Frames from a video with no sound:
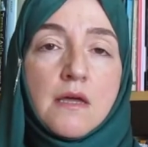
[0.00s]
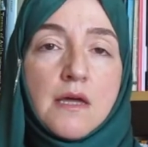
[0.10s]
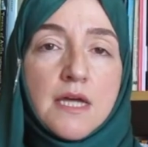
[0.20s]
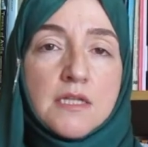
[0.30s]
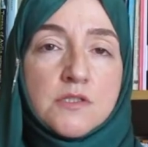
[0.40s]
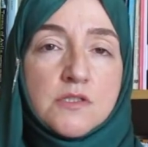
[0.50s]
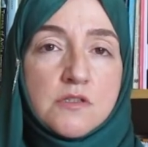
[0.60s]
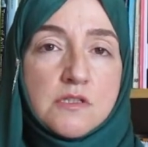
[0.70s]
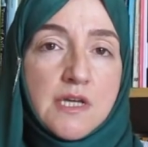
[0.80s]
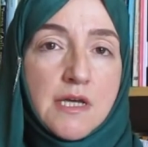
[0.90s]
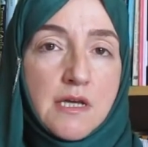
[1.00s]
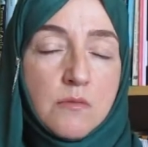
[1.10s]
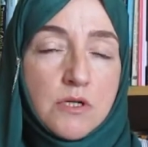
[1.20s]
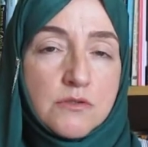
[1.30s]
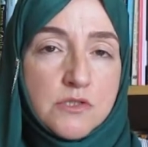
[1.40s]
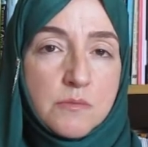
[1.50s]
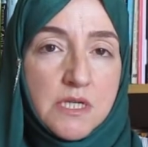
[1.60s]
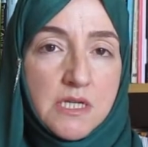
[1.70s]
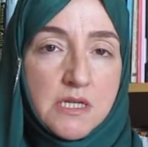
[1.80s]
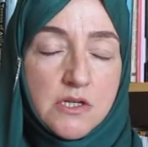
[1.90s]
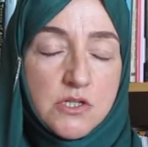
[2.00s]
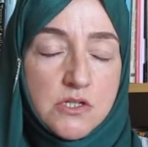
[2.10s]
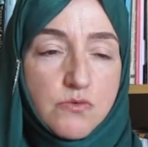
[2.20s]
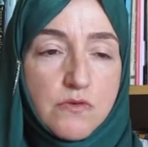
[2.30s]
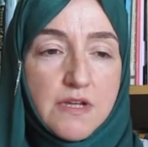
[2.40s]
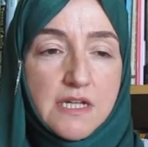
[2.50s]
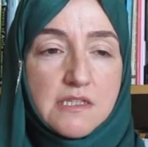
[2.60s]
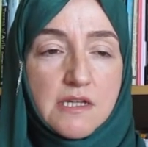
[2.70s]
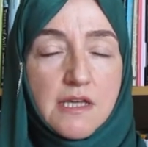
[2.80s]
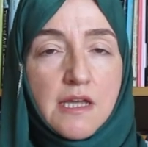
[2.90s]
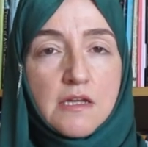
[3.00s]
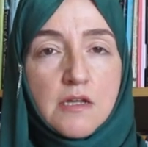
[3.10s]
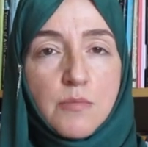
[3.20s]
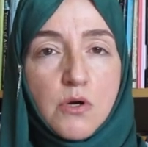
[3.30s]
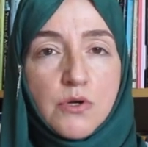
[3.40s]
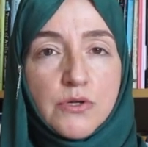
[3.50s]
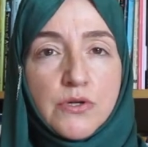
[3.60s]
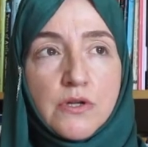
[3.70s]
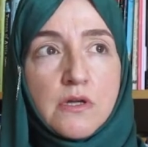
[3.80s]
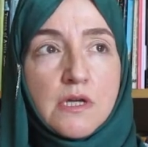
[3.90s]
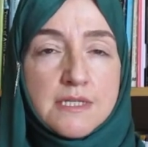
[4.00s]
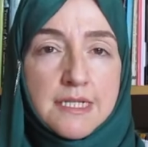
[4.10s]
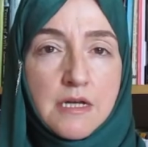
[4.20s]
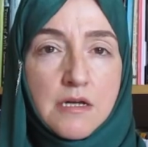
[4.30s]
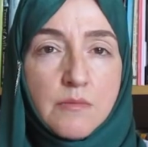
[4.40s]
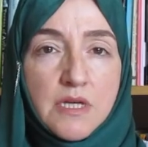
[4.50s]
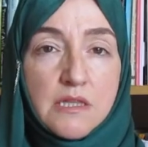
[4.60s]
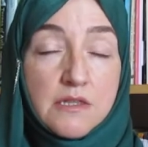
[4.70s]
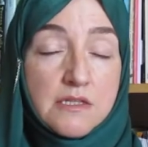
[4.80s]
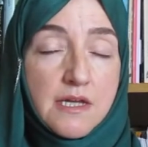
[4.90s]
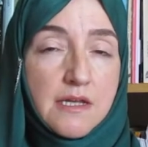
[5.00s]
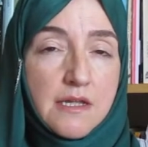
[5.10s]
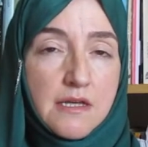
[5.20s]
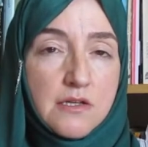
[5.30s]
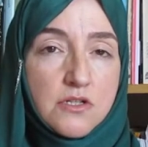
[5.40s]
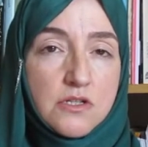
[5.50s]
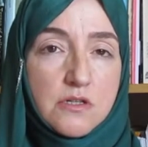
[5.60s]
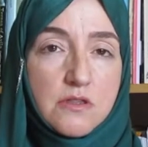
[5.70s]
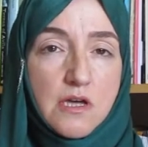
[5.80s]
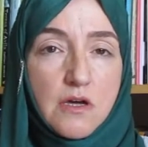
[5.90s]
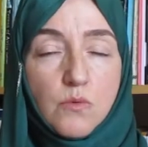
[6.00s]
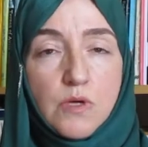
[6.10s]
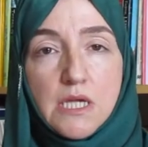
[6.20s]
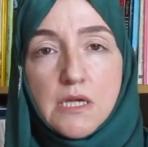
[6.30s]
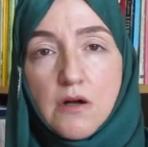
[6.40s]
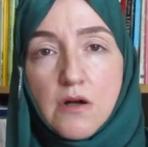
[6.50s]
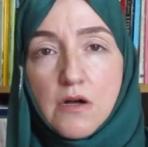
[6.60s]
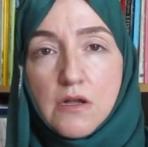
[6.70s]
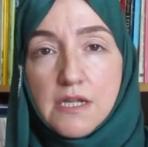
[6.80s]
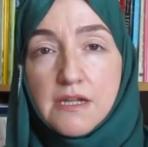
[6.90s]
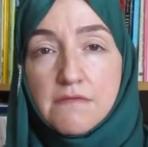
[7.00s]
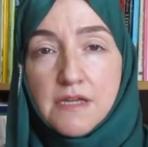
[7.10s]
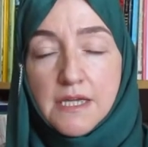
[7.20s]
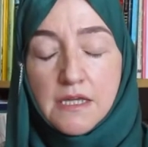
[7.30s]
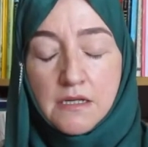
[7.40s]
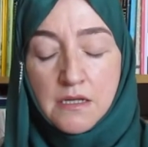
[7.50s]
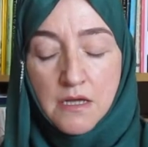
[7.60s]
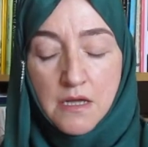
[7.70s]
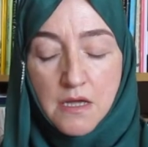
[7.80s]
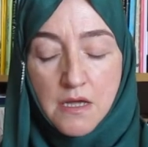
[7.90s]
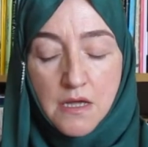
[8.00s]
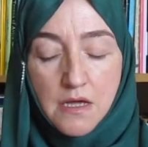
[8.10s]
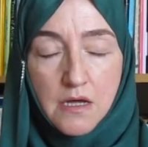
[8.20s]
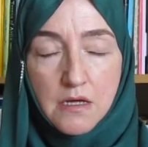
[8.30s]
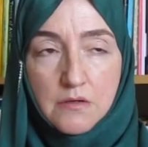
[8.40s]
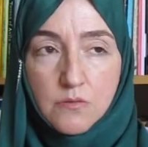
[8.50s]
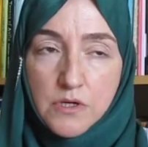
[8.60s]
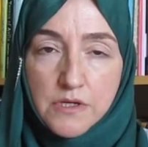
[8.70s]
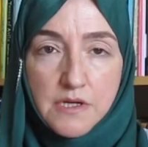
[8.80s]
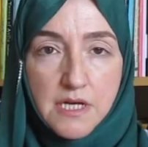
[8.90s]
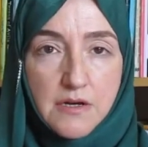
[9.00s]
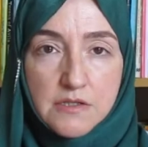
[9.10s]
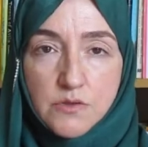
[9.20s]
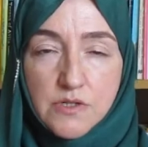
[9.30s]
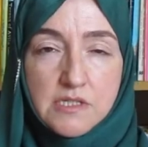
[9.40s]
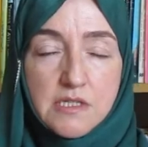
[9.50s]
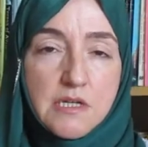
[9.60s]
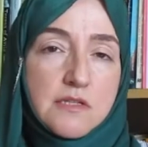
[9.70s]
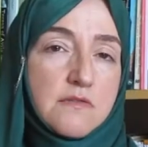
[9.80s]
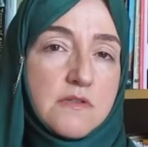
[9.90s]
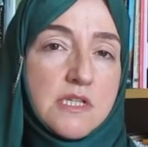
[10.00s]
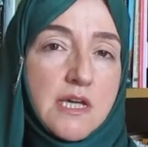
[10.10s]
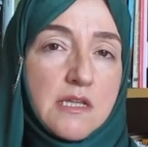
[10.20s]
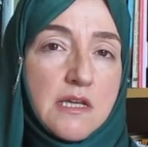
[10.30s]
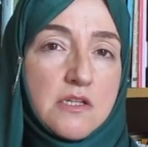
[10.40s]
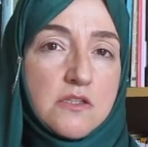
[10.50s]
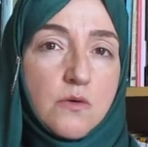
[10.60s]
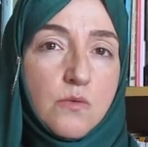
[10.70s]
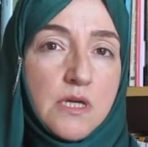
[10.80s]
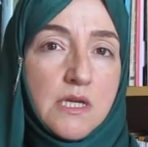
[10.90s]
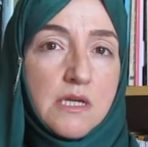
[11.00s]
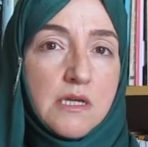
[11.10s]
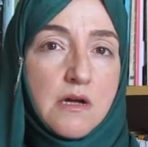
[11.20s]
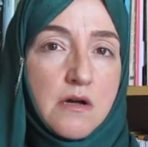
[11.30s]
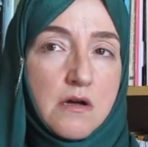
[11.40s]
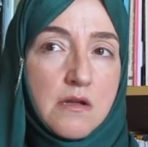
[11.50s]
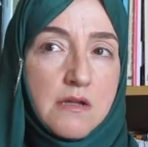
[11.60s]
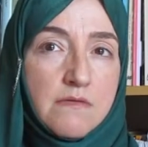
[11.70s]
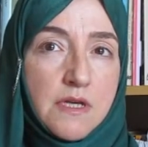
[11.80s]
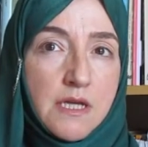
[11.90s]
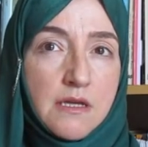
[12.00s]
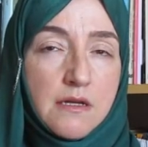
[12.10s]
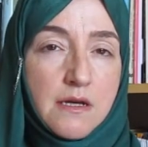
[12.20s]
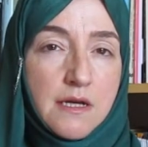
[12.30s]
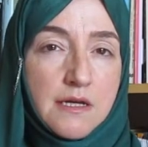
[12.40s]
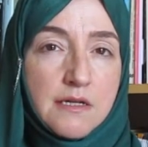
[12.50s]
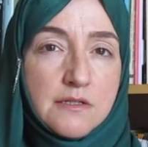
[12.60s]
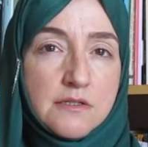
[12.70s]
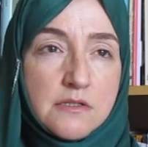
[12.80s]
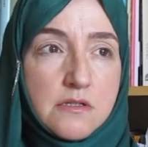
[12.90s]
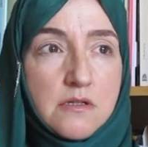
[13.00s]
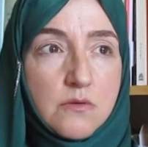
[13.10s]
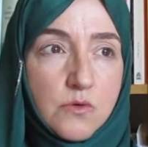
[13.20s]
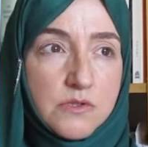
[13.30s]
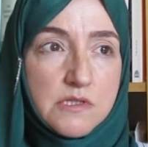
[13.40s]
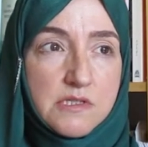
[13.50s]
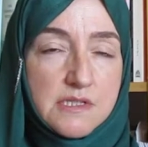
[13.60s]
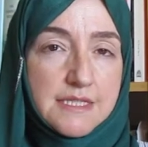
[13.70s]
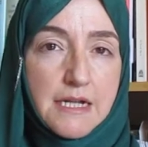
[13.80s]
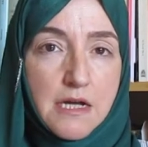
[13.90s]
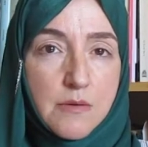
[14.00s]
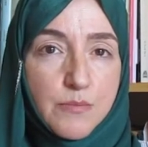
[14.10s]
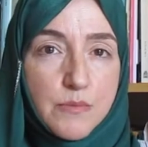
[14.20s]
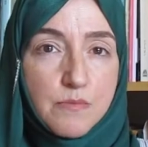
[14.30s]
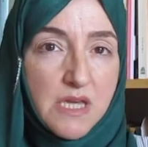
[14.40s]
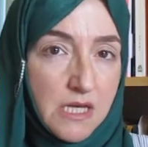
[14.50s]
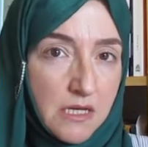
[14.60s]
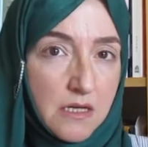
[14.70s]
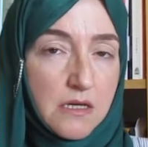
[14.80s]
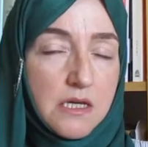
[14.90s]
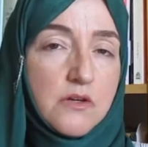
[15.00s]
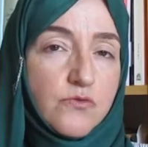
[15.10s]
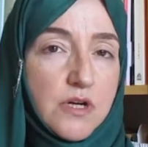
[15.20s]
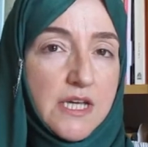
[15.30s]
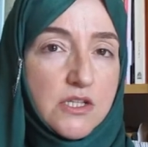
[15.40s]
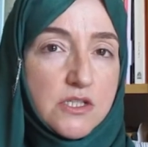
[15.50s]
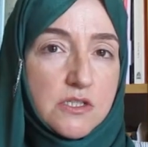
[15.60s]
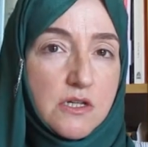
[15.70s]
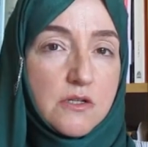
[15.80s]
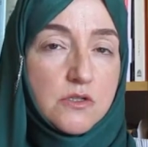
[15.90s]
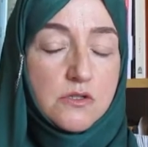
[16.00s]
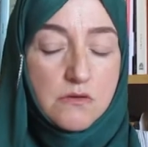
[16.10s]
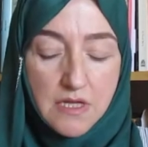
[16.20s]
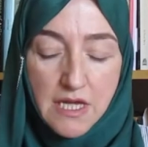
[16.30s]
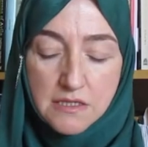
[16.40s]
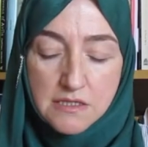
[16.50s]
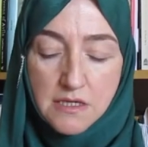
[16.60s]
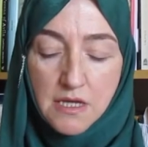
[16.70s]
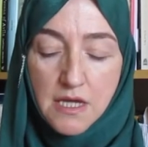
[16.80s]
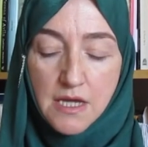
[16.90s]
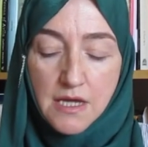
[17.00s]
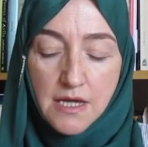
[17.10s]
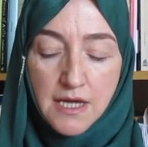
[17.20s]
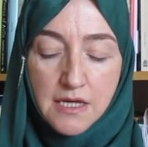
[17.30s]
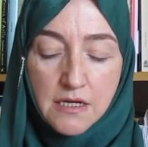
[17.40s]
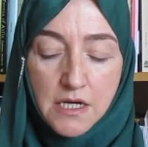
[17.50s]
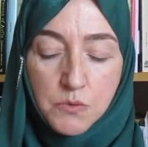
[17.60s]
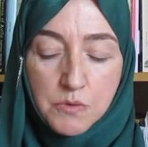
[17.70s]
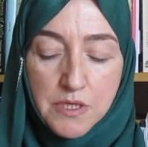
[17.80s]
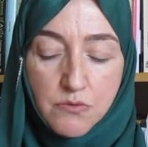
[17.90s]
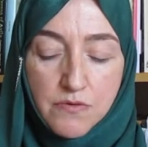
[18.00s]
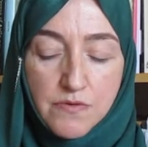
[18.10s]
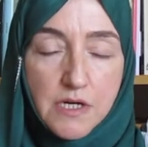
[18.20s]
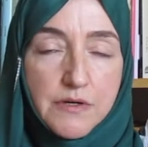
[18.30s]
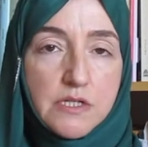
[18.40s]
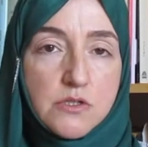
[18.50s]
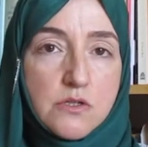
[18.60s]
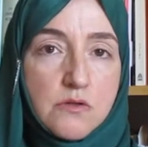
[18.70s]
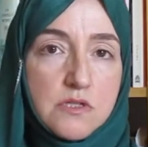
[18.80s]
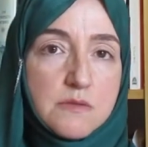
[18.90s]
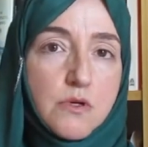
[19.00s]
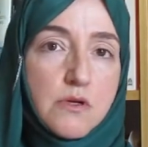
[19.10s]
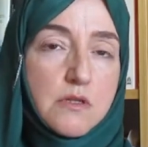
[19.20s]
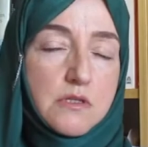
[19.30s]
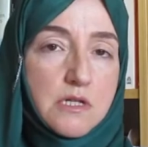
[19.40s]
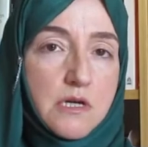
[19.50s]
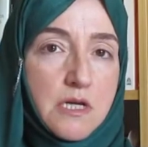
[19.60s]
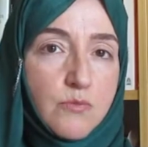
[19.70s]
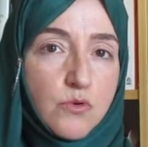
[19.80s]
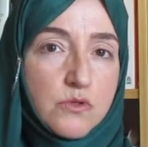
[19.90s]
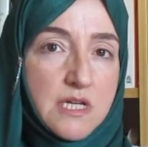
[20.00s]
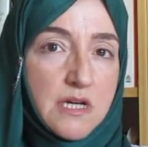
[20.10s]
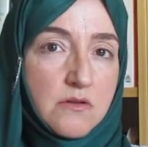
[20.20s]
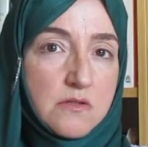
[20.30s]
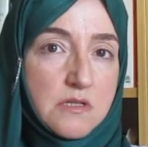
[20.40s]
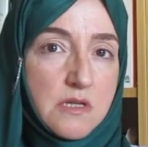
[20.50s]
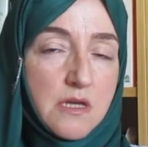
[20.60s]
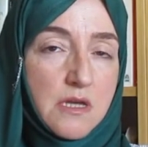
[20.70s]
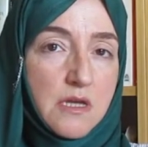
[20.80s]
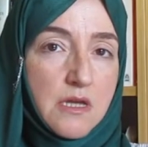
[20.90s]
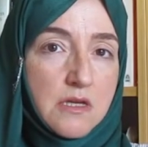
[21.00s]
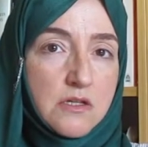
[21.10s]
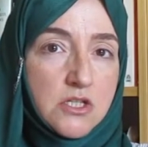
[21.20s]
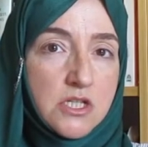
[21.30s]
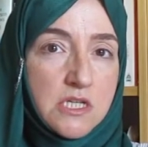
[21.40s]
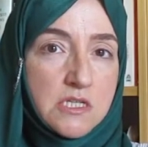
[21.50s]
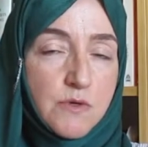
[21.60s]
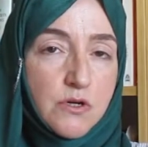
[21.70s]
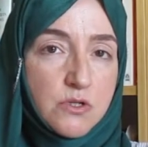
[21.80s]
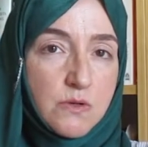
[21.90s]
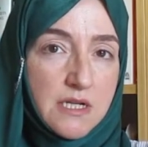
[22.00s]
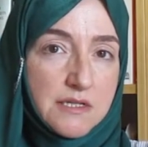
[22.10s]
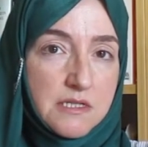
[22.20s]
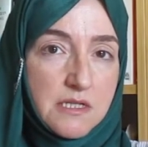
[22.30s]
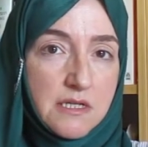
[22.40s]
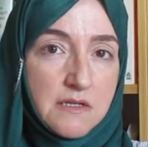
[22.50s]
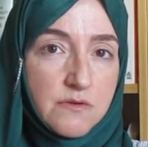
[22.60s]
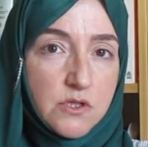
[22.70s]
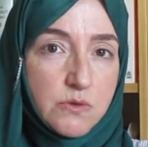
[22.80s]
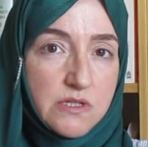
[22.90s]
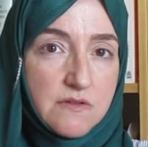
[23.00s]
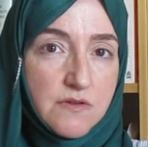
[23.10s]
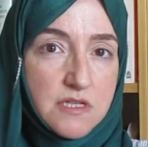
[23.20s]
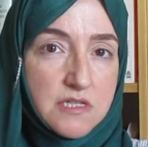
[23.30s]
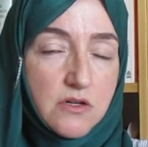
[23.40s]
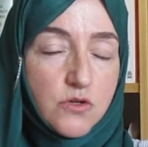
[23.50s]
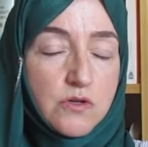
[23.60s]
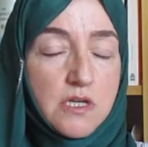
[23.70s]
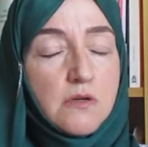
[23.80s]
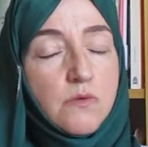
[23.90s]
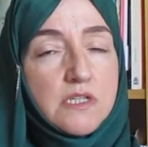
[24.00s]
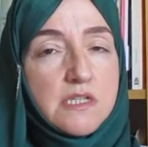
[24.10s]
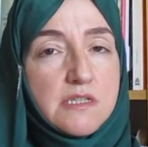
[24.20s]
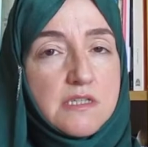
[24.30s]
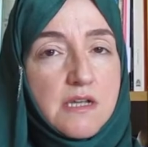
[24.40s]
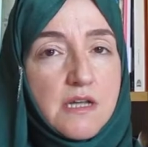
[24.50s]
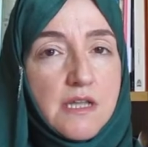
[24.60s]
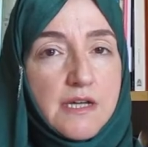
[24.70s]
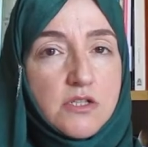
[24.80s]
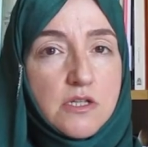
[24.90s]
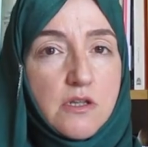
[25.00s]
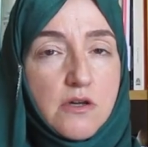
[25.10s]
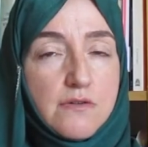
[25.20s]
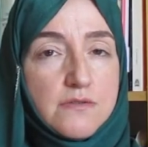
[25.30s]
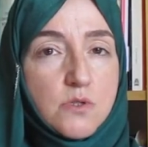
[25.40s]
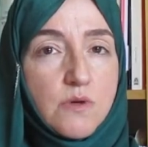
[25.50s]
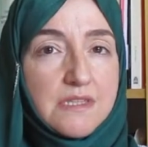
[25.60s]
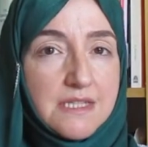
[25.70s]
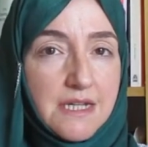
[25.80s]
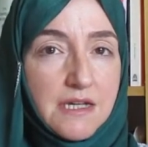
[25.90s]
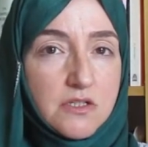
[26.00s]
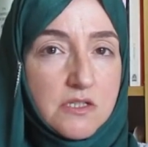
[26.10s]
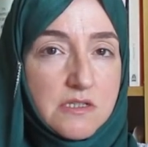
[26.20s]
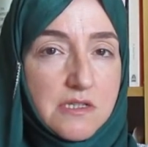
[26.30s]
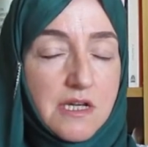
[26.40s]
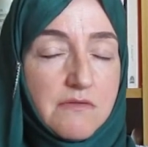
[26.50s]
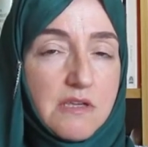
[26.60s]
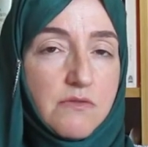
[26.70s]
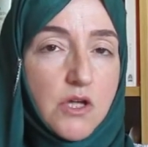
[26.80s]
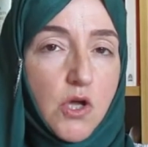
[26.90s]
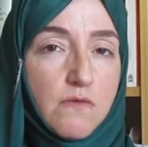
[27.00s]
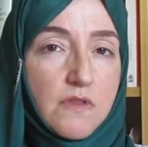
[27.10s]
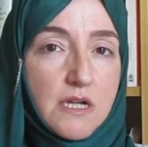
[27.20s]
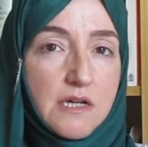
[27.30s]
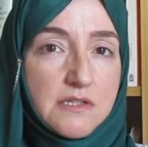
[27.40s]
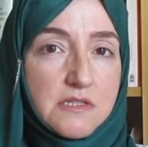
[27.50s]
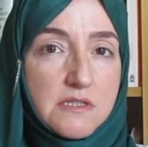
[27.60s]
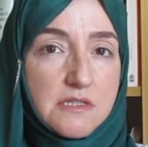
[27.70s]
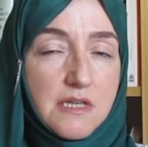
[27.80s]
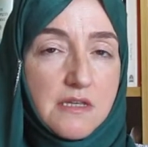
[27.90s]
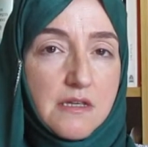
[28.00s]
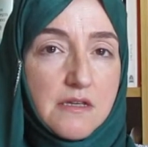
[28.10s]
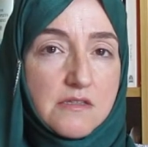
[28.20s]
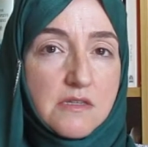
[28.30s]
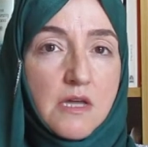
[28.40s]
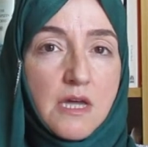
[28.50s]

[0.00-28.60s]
And today I'm going to be just reflecting again upon Islam in the day and age that we are living in. What are the characteristics of the day and age that we are living in, and what does Islam mean in relation to that? And I will be referring to this book that I brought out, She Spirituality for the 21st Century, which is a collection of 20 lectures that I've given over the last 10 years,